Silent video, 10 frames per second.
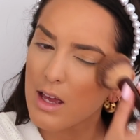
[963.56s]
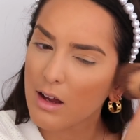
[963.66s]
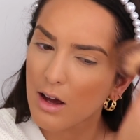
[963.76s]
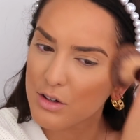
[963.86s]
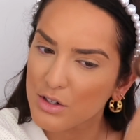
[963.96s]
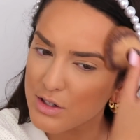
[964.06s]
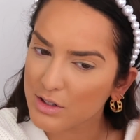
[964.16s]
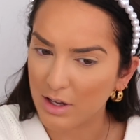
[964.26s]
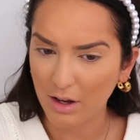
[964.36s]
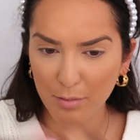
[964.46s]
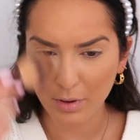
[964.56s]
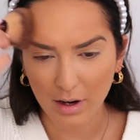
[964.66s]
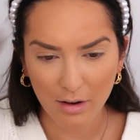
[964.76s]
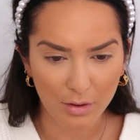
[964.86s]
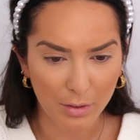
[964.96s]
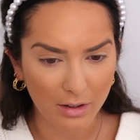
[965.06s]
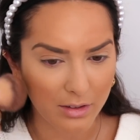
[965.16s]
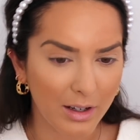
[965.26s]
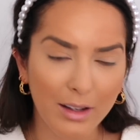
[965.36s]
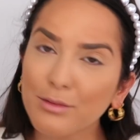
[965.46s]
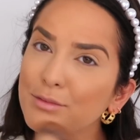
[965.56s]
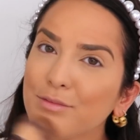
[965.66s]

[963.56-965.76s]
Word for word: It kind of just looks like I put it everywhere, doesn't it?